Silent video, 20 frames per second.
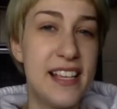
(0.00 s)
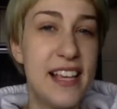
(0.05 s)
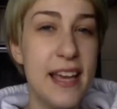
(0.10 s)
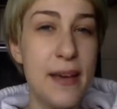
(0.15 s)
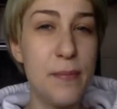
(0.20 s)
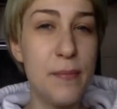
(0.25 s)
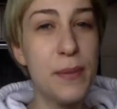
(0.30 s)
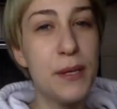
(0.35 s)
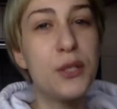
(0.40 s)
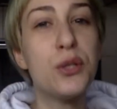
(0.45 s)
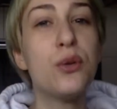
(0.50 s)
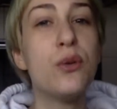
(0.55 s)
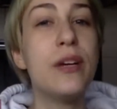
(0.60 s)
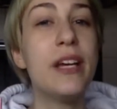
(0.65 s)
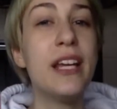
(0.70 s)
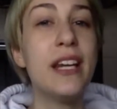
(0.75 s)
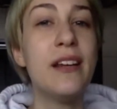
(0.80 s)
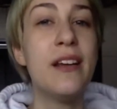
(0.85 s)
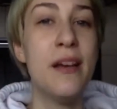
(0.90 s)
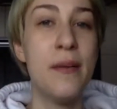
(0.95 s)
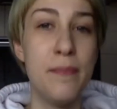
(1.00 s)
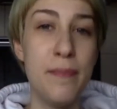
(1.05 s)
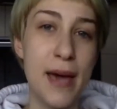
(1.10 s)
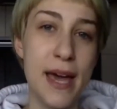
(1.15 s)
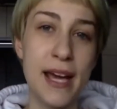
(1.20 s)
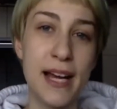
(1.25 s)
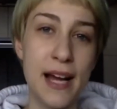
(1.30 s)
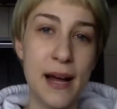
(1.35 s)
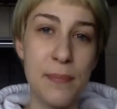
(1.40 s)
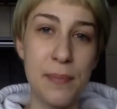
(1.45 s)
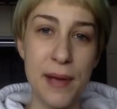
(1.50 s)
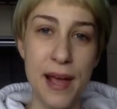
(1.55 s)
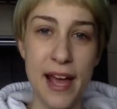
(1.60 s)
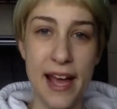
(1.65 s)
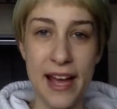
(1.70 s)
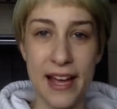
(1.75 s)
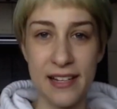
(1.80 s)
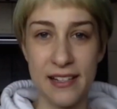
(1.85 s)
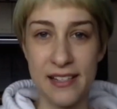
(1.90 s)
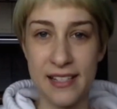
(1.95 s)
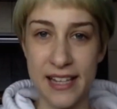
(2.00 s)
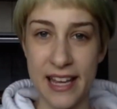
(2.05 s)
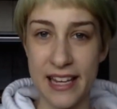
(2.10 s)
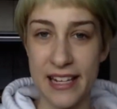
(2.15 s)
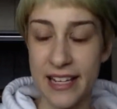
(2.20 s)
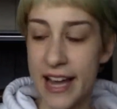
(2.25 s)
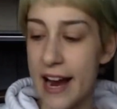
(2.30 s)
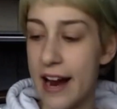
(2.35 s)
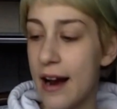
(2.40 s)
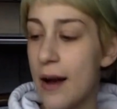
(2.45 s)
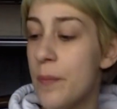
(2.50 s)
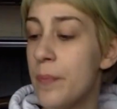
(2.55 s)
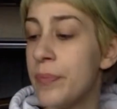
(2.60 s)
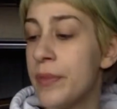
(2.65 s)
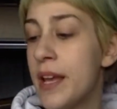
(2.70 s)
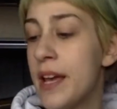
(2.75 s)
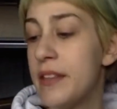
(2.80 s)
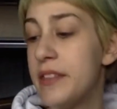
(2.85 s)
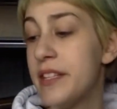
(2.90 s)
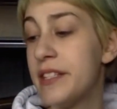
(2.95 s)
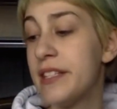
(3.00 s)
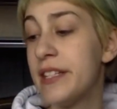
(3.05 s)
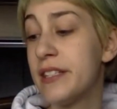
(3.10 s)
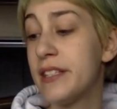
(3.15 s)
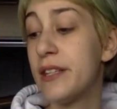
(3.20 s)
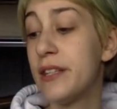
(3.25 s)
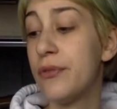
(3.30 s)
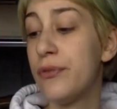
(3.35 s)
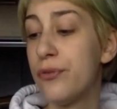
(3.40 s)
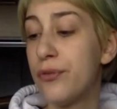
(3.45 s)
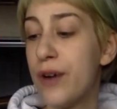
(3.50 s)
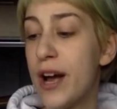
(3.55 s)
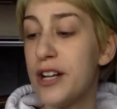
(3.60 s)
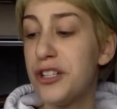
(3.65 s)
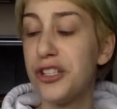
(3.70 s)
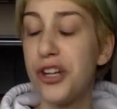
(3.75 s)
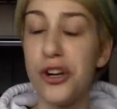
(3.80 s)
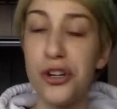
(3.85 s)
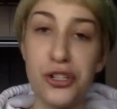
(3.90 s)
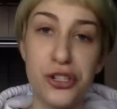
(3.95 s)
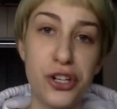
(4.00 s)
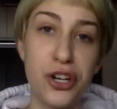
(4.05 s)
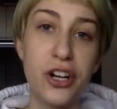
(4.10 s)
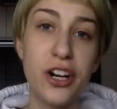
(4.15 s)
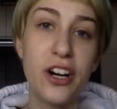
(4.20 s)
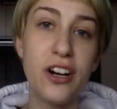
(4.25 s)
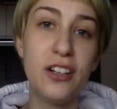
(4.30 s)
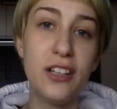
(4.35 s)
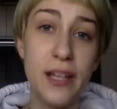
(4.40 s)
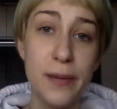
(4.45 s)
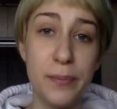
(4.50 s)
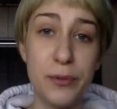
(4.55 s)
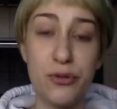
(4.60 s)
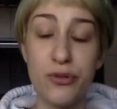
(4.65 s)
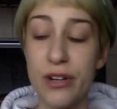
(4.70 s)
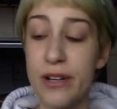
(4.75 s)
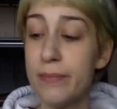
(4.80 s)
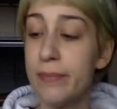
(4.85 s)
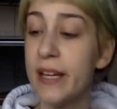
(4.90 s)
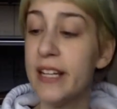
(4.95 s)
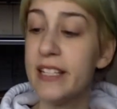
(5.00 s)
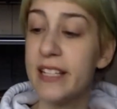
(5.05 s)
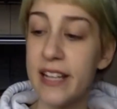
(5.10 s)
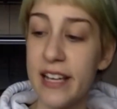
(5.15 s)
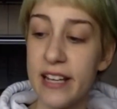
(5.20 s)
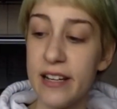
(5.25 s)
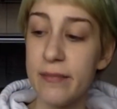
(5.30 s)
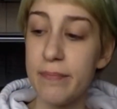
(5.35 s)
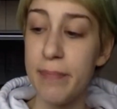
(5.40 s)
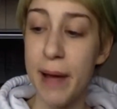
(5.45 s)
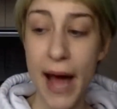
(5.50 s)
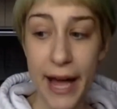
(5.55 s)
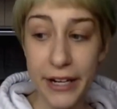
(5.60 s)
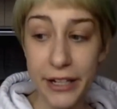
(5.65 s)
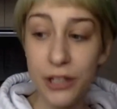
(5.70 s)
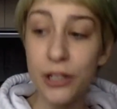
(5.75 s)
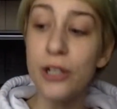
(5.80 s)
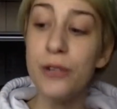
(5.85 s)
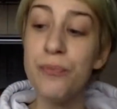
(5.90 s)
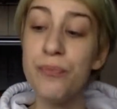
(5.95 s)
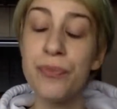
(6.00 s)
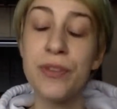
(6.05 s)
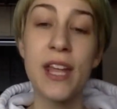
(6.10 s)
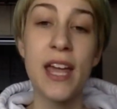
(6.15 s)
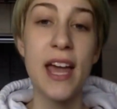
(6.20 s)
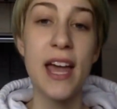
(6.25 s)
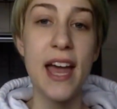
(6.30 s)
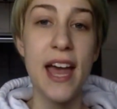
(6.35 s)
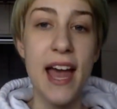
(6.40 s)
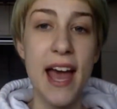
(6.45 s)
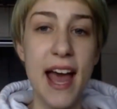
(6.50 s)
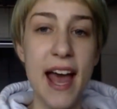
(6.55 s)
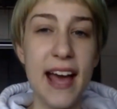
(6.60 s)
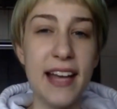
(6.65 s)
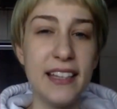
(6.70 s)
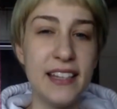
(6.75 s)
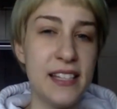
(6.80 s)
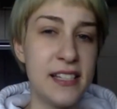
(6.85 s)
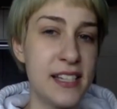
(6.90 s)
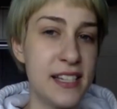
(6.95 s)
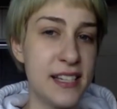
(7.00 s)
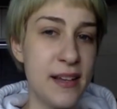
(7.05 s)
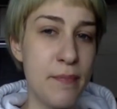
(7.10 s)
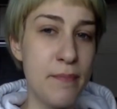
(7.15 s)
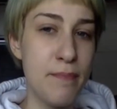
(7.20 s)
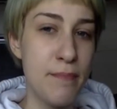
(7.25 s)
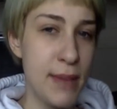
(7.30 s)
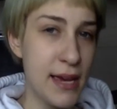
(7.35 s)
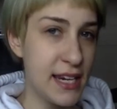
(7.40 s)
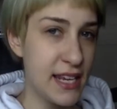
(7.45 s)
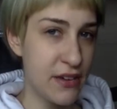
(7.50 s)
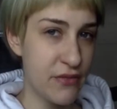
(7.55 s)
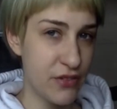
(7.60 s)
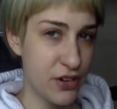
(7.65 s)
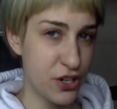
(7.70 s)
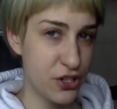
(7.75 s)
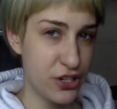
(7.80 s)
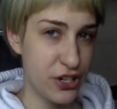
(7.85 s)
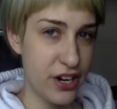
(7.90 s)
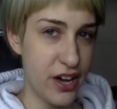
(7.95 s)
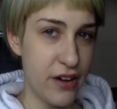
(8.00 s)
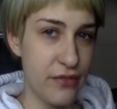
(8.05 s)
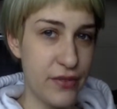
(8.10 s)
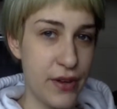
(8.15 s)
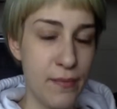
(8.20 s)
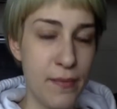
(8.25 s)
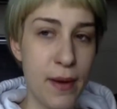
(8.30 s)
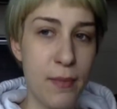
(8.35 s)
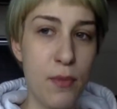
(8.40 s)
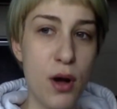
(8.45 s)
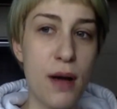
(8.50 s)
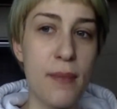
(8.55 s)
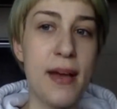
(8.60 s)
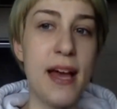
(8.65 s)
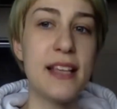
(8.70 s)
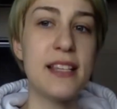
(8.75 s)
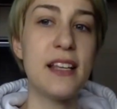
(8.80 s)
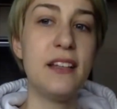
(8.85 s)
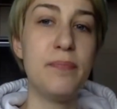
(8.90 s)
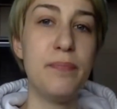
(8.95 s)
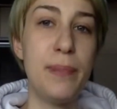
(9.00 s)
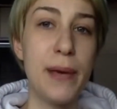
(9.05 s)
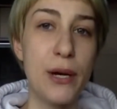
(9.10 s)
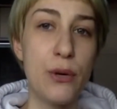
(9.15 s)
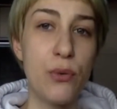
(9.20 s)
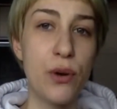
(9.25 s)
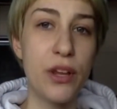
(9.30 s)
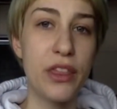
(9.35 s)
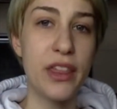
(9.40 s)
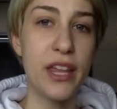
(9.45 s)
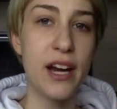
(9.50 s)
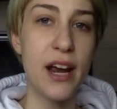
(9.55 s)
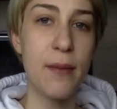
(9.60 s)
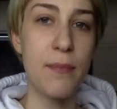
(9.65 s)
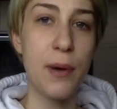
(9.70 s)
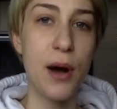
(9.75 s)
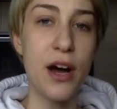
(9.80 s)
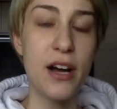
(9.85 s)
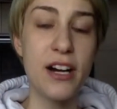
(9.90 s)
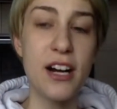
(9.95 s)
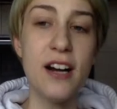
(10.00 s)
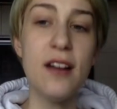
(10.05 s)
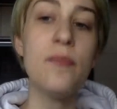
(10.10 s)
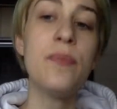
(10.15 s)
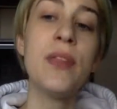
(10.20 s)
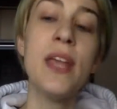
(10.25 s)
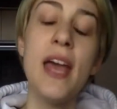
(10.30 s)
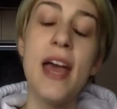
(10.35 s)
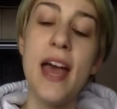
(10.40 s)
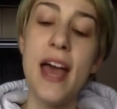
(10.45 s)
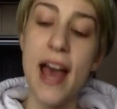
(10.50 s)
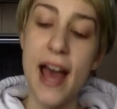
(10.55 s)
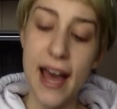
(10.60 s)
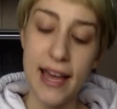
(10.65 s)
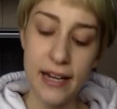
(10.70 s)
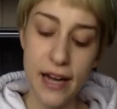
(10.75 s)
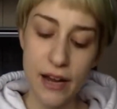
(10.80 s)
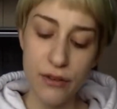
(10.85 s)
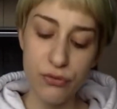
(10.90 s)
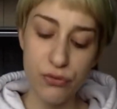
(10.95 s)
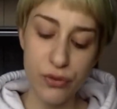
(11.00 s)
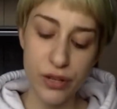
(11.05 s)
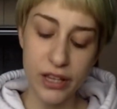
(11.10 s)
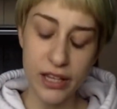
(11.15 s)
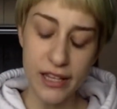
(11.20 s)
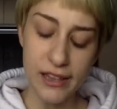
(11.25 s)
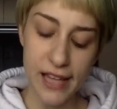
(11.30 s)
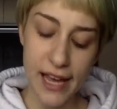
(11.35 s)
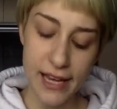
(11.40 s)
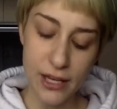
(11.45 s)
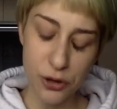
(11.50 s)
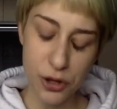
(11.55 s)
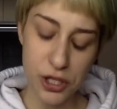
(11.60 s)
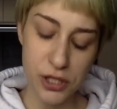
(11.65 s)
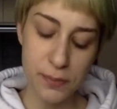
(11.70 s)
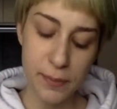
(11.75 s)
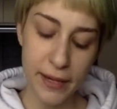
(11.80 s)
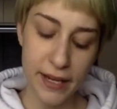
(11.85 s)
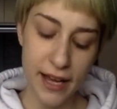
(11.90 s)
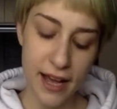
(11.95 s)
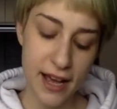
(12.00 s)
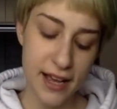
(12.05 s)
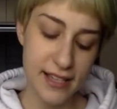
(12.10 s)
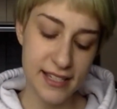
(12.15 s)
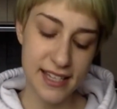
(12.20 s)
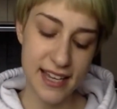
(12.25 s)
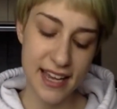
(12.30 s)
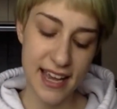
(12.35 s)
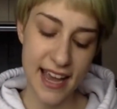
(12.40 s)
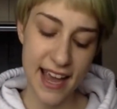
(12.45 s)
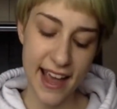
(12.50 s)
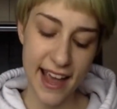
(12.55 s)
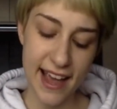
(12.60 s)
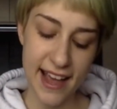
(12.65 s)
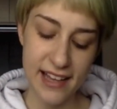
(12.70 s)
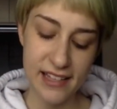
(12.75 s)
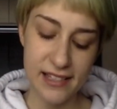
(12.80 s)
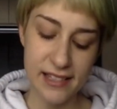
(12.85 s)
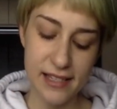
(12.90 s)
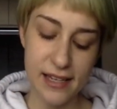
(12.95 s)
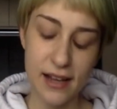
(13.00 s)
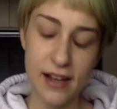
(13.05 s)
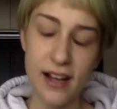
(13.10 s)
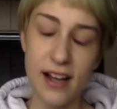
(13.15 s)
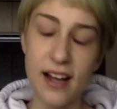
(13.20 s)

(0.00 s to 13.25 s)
in between makeup and skincare. This is the Fresh Sugar Lip Treatment in Petal. And this is a mini version of it. My mom has a big one that I bought her. And I really like this because it's